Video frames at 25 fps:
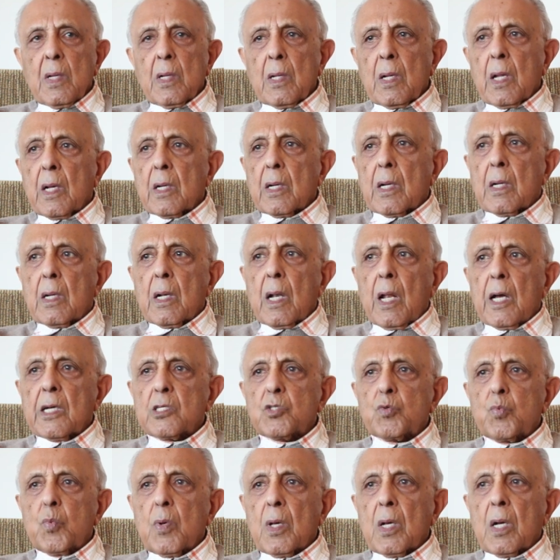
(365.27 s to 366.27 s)

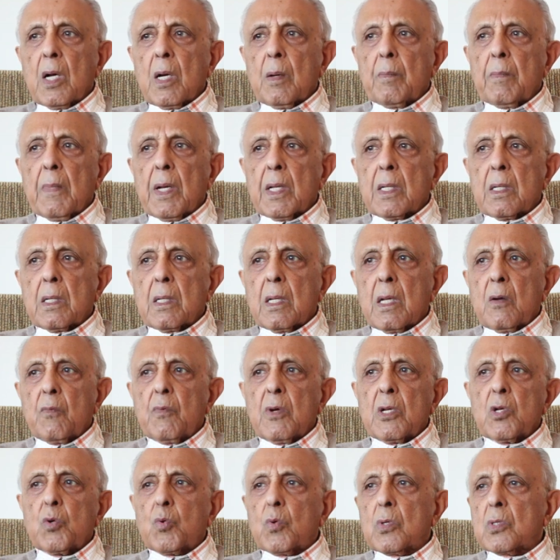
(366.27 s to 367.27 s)
Last week I went
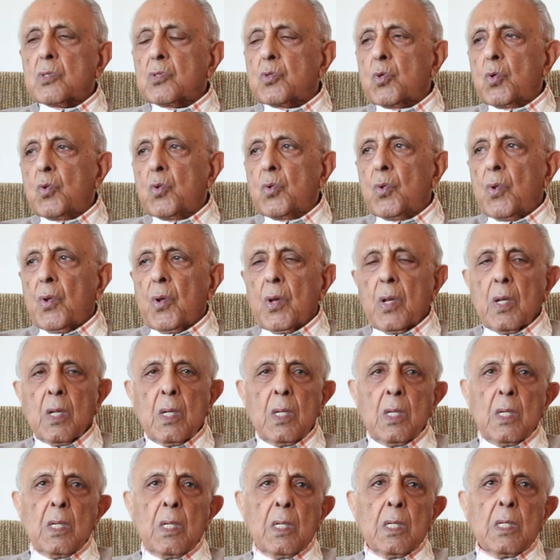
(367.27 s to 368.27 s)
to a school
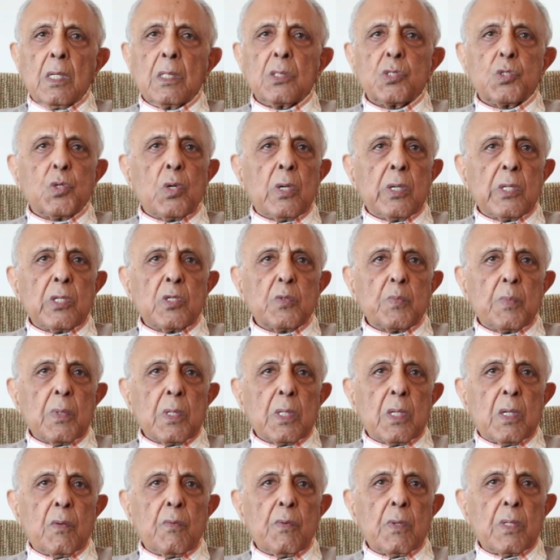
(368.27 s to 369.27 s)
in
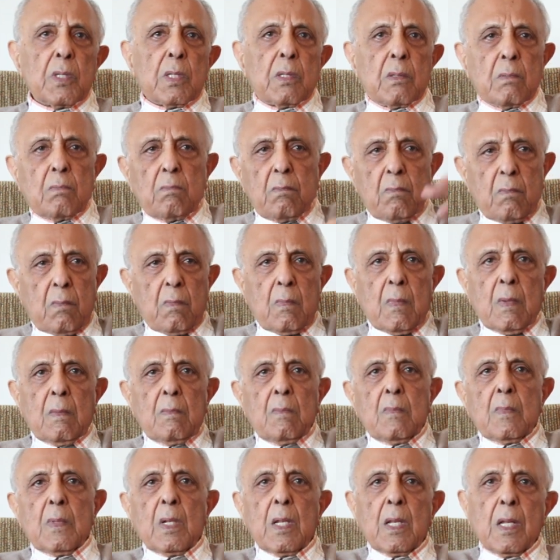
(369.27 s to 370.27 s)
Johannesburg with
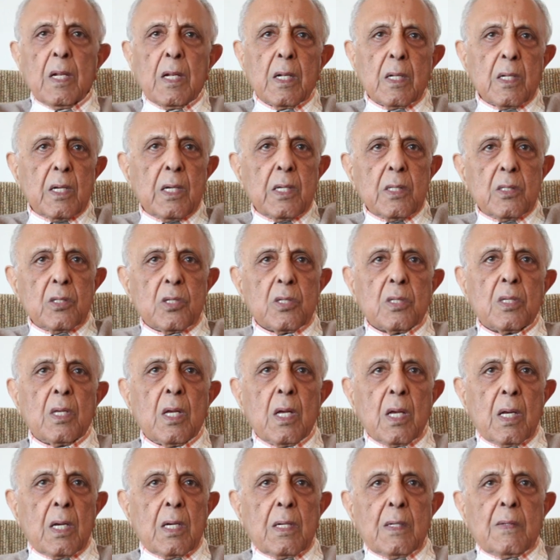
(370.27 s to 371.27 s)
little kids,
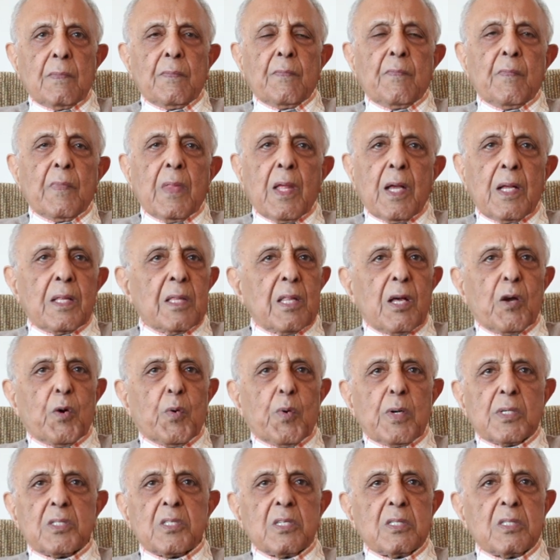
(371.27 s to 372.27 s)
and their
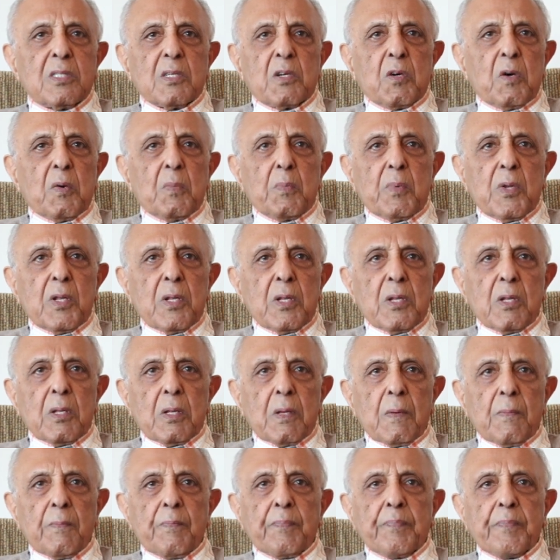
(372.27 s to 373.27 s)
questions are
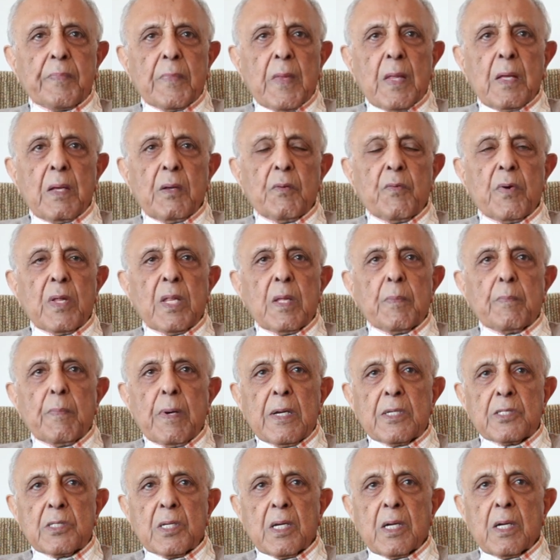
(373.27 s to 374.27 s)
completely very
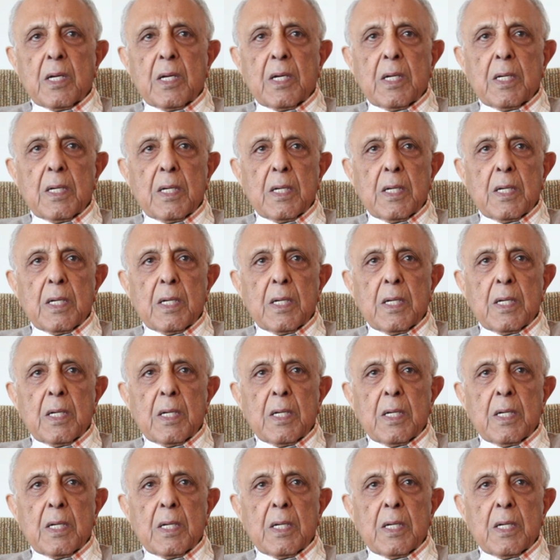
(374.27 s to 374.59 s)
basic.